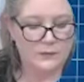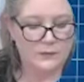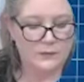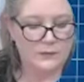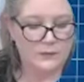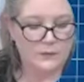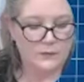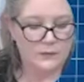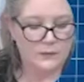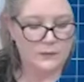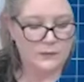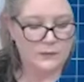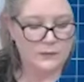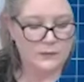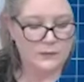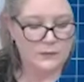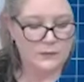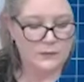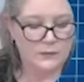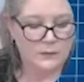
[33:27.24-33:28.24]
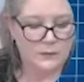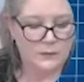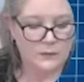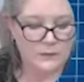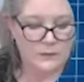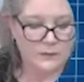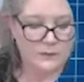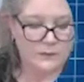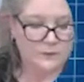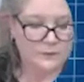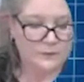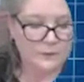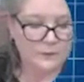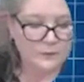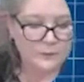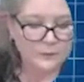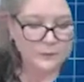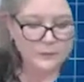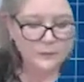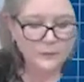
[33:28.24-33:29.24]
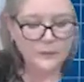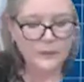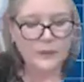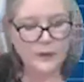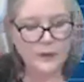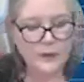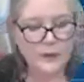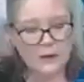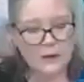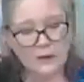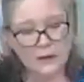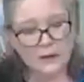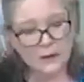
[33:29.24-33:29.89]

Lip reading: [no speech]